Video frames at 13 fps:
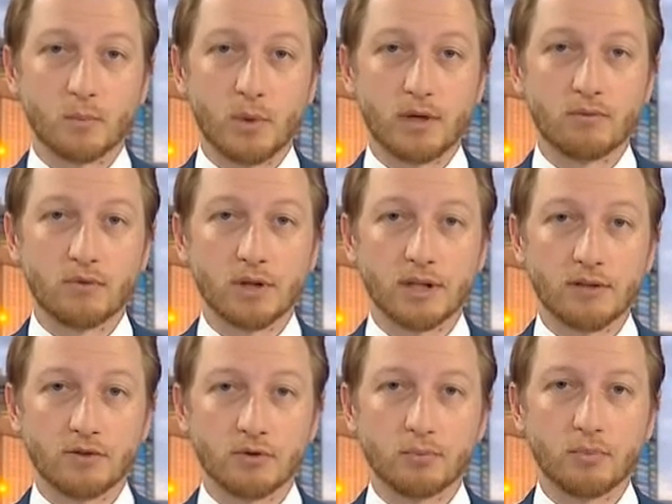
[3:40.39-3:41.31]
We really
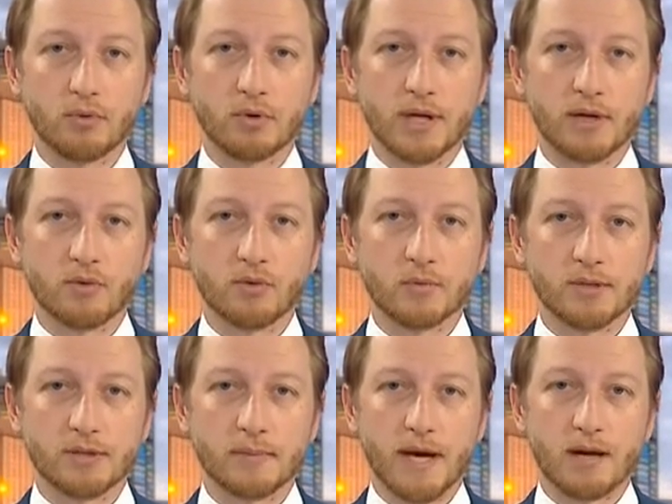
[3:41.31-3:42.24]
do put an
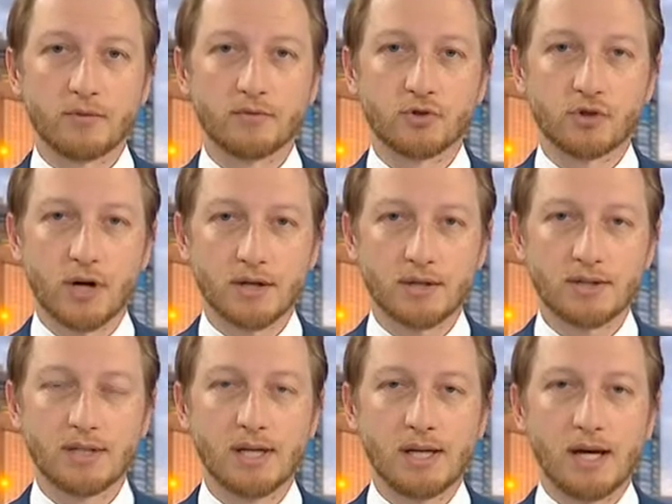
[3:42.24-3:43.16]
enormous amount of trust